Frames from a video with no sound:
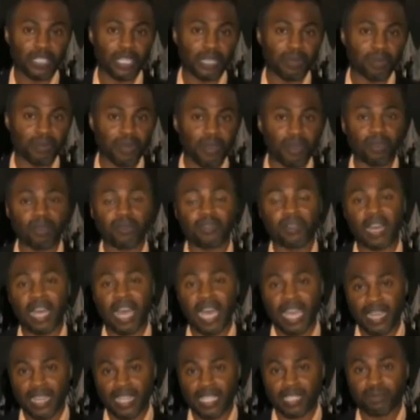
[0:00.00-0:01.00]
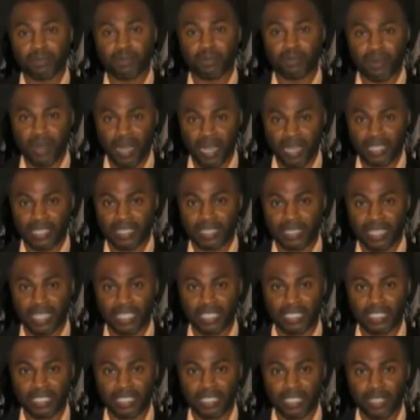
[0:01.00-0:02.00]
them of INEC's
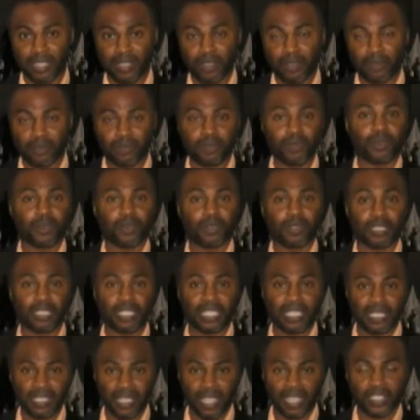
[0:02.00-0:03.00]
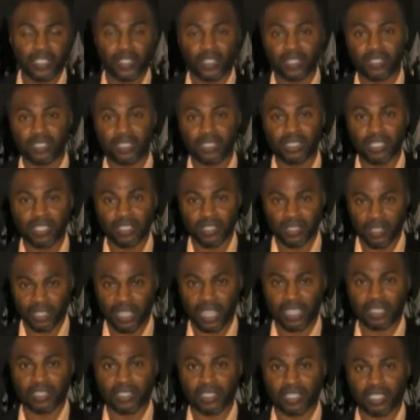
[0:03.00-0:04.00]
preparedness for the elections on
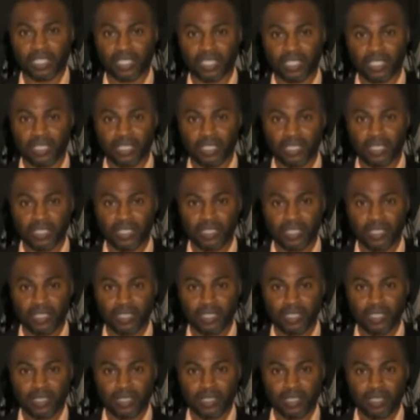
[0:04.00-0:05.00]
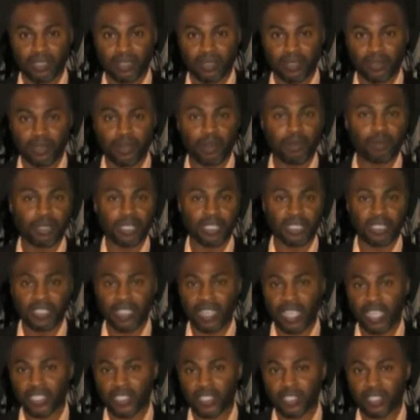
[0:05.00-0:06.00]
Saturday. From the
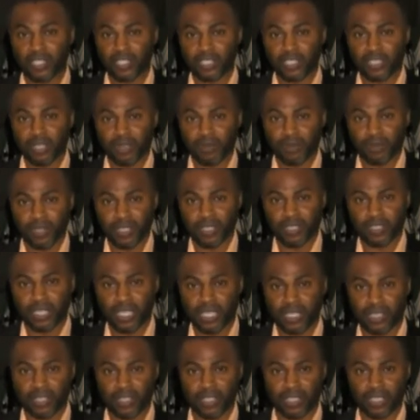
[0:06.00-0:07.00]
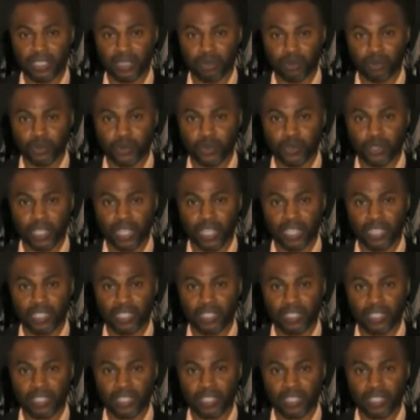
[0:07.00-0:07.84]
International Conference Center in Abuja,